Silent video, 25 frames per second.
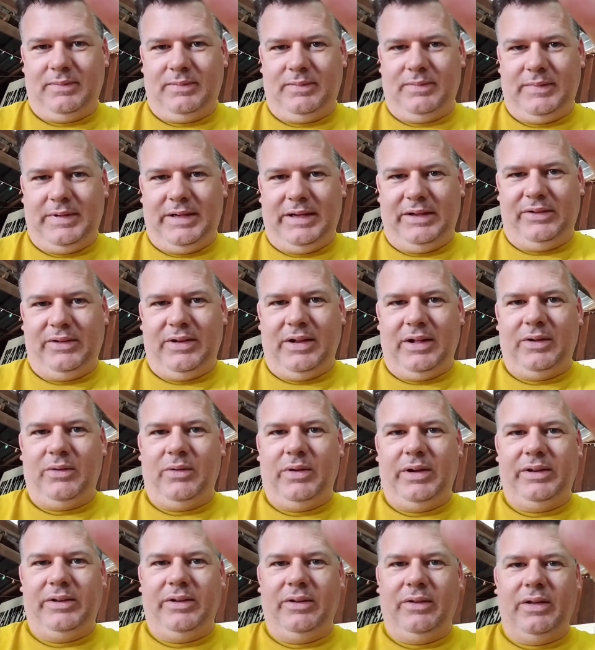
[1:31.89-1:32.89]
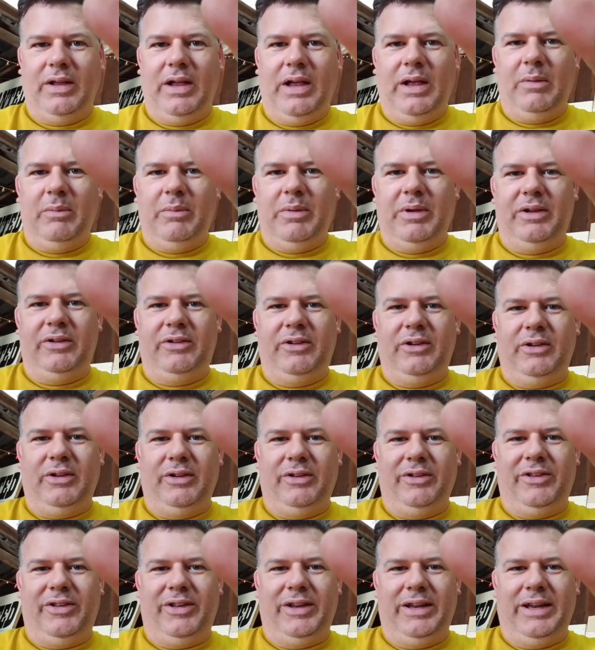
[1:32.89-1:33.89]
Yeah, it's not going to. But as you
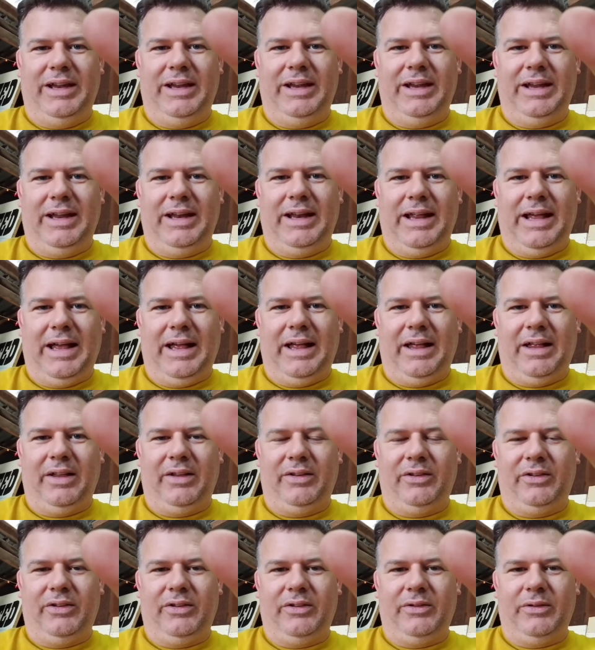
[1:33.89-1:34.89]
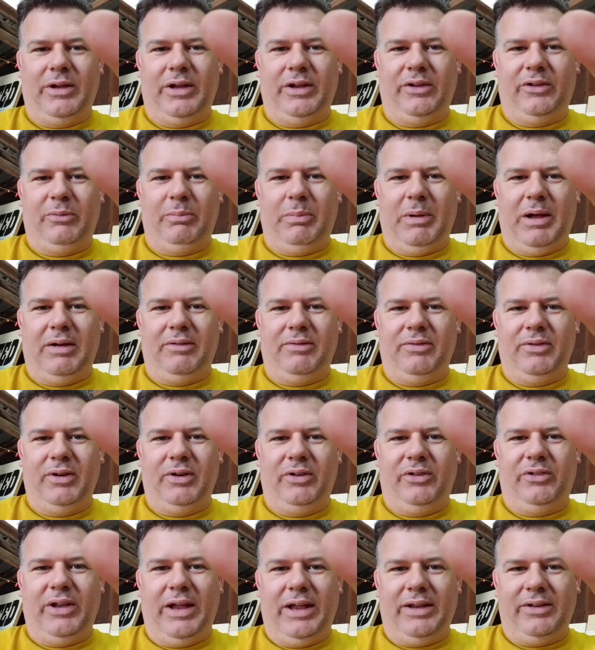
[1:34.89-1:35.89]
can see, it has a spot for
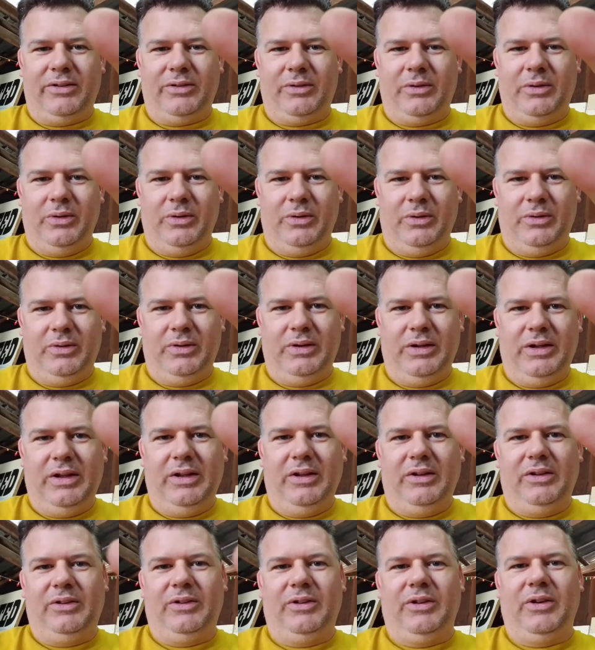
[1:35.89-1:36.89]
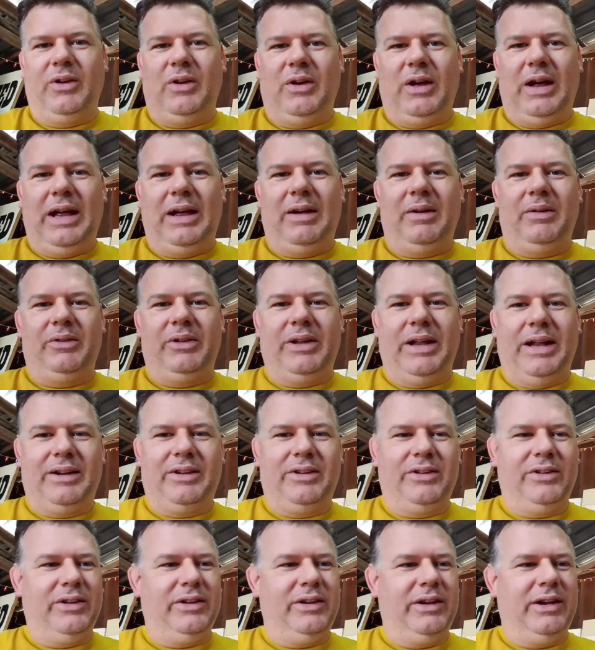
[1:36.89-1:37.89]
a set screw. So I was
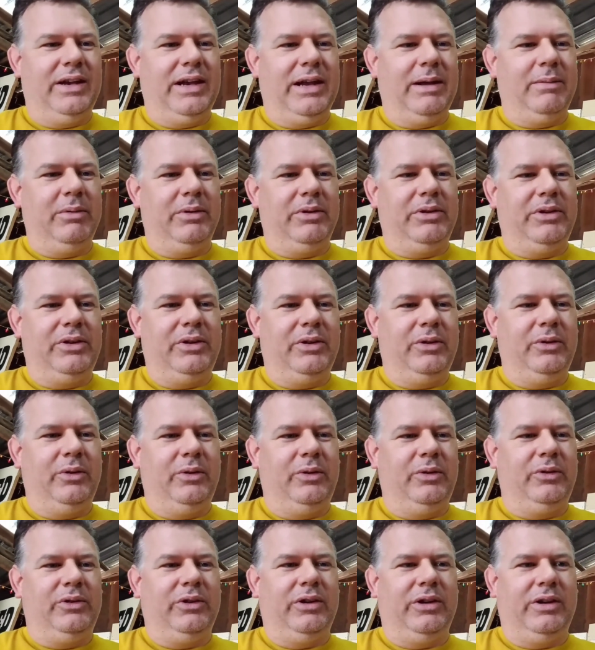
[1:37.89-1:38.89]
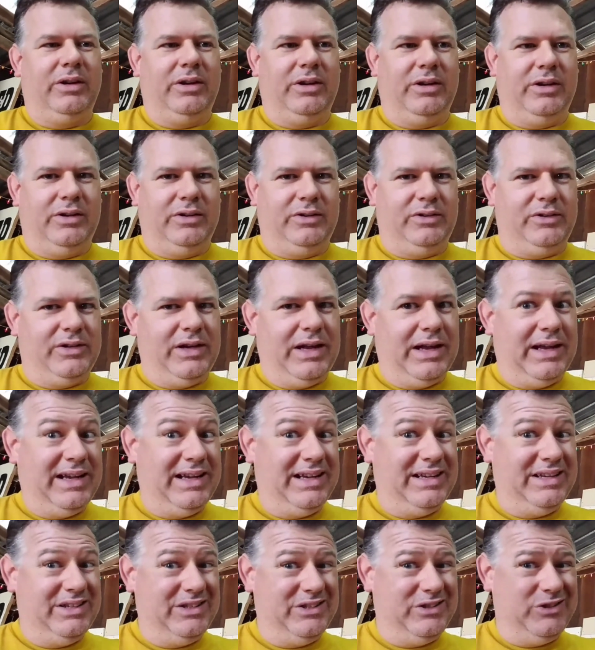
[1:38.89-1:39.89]
actually able to use a
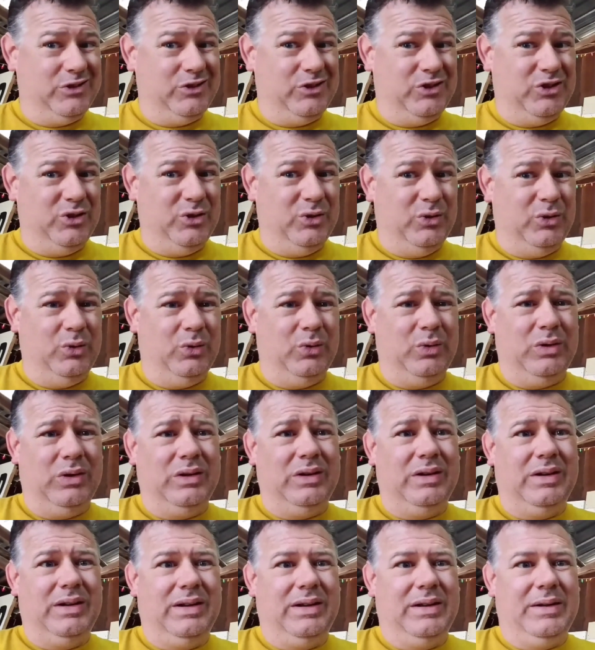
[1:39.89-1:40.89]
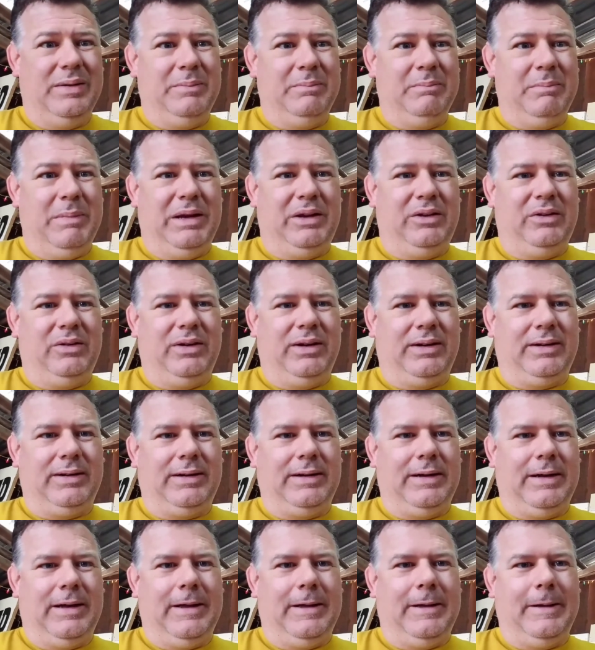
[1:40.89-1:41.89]
size 2 metric